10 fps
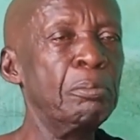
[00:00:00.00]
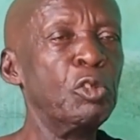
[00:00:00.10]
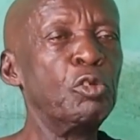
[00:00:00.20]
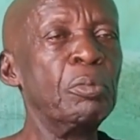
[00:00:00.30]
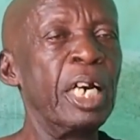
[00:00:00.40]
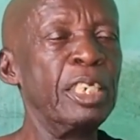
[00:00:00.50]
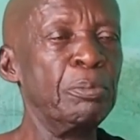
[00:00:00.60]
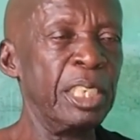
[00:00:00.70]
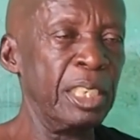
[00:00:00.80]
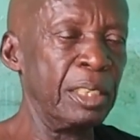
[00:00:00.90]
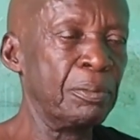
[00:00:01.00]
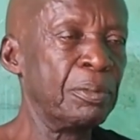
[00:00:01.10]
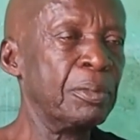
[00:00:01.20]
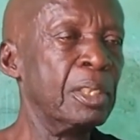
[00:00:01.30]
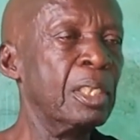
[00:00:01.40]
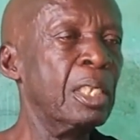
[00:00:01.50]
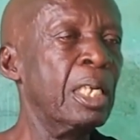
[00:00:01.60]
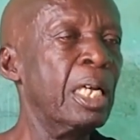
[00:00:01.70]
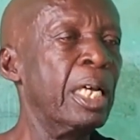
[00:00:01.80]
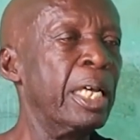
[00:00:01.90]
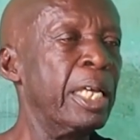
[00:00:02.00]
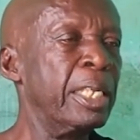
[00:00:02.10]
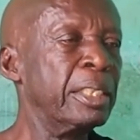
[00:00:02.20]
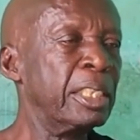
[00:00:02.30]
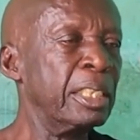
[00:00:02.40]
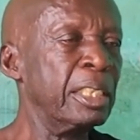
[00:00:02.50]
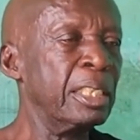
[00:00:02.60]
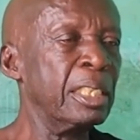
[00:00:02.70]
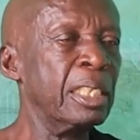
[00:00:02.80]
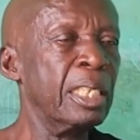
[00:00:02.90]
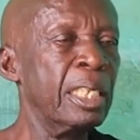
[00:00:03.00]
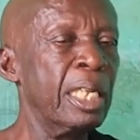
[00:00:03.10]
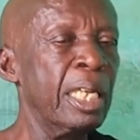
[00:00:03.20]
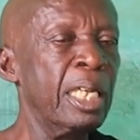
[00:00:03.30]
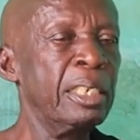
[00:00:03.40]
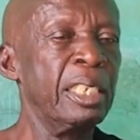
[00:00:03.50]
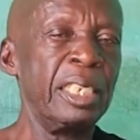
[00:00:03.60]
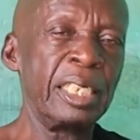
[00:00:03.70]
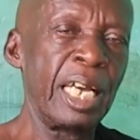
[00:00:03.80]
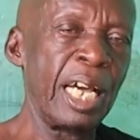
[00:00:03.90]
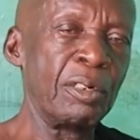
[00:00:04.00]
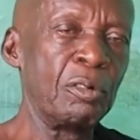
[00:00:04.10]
musumani mani enti ni dika